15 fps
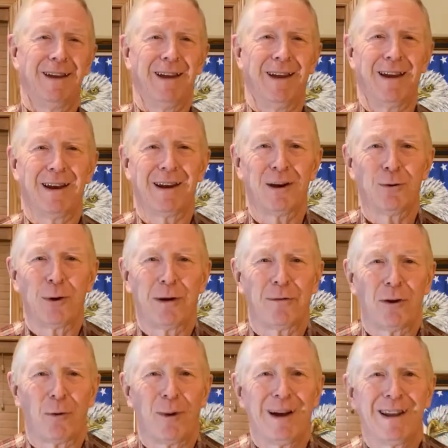Hello
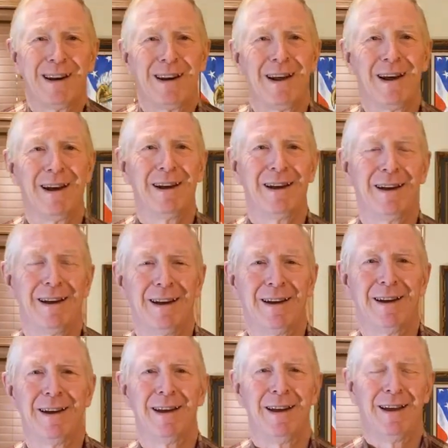everyone
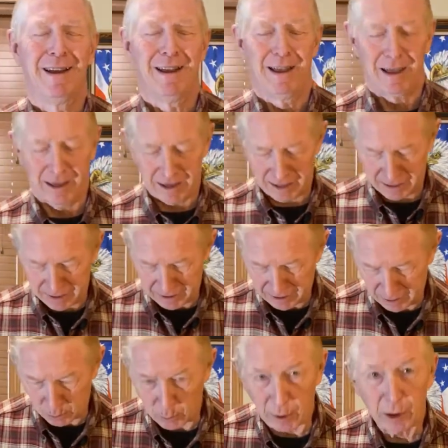and
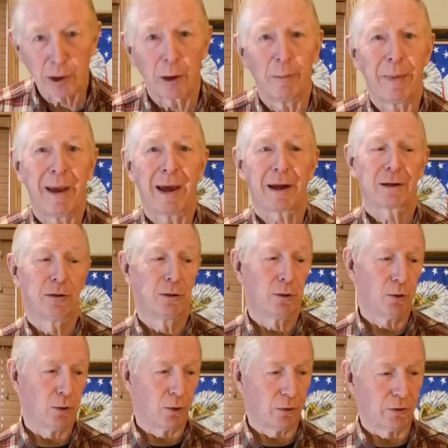uh, welcome back
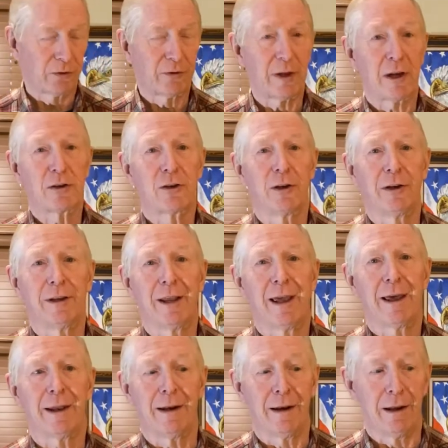to session
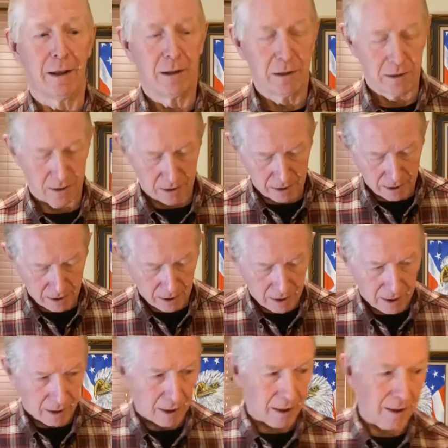10
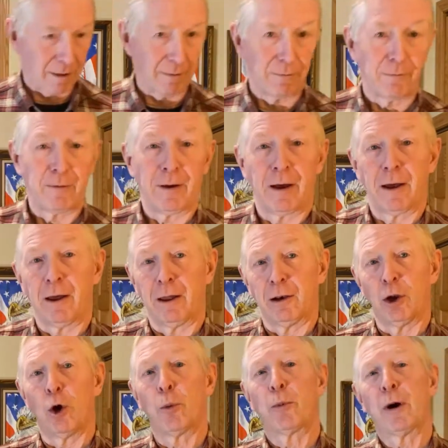of uh,
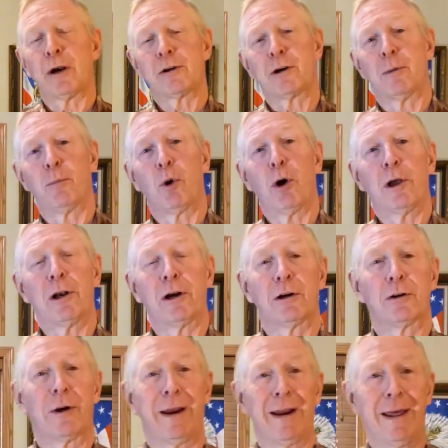low pressure boiler
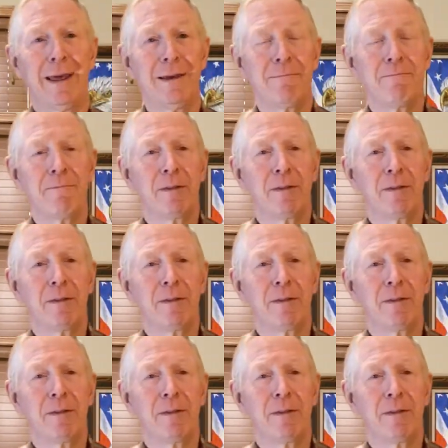training.